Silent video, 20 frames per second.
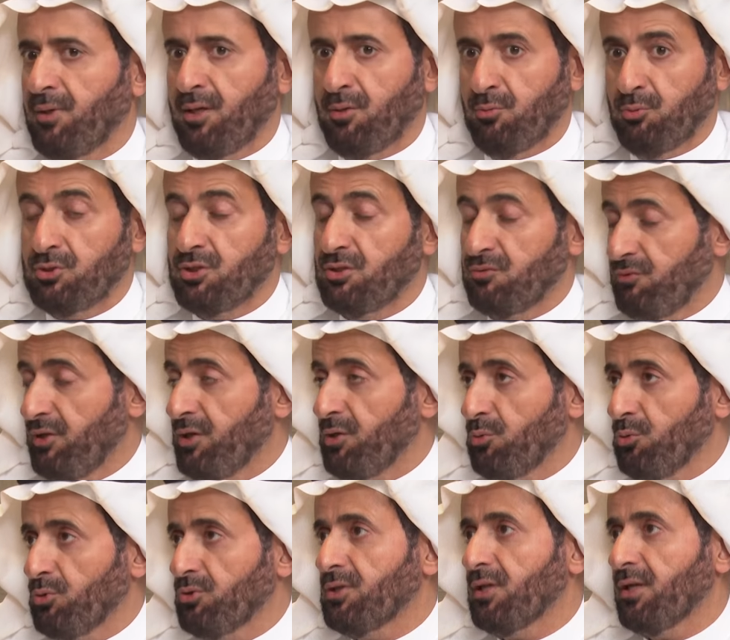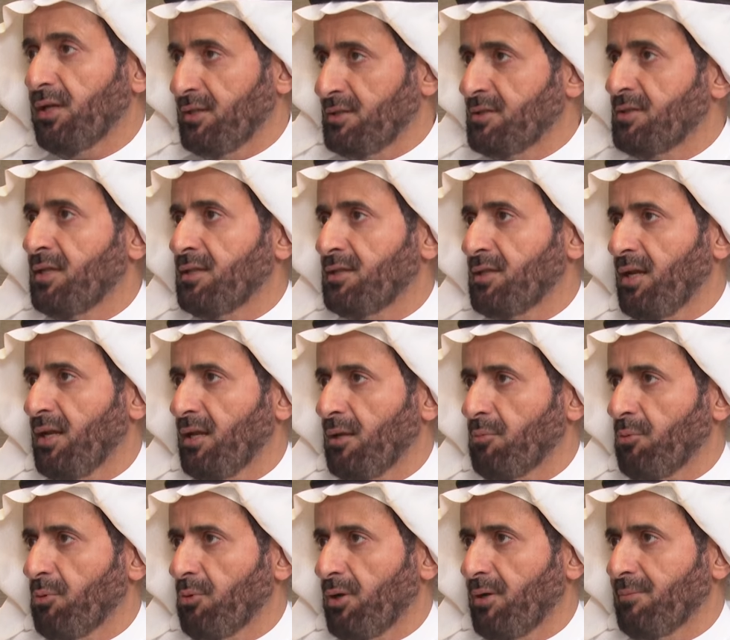which is very crucial, is the training
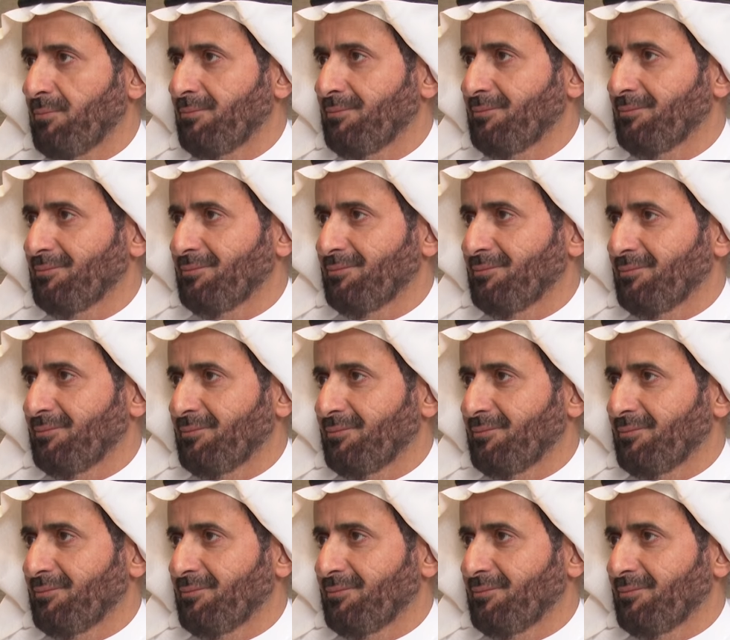program. All right.